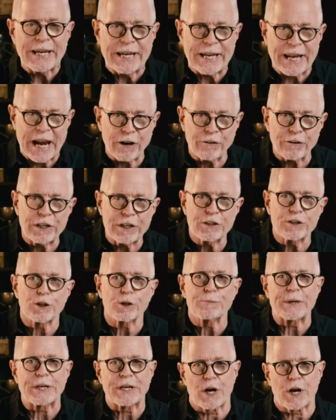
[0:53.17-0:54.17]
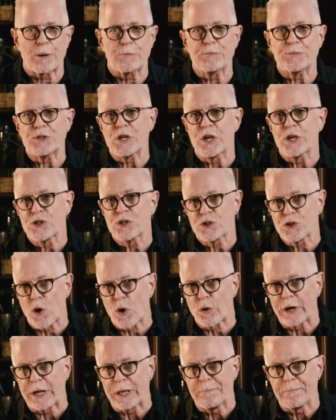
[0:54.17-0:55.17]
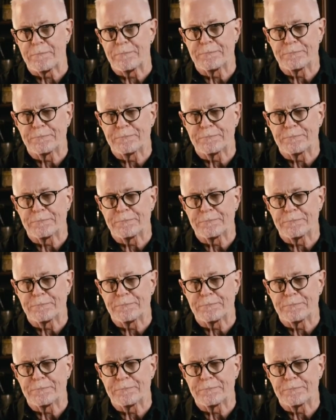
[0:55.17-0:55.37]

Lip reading: character becomes story.